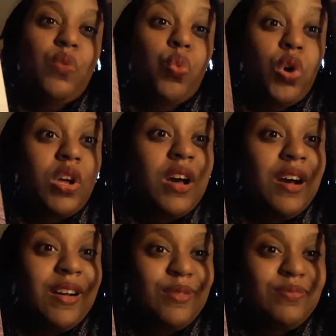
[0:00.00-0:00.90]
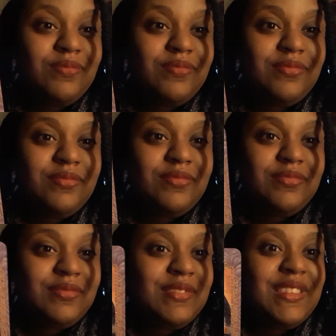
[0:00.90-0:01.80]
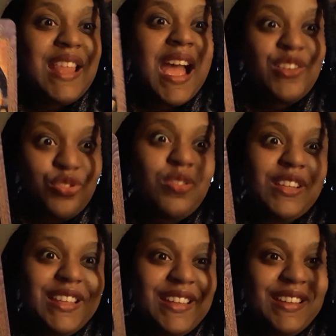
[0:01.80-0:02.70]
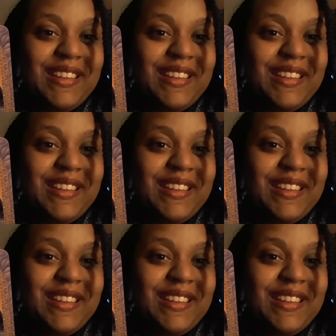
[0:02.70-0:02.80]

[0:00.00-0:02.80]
will come naturally.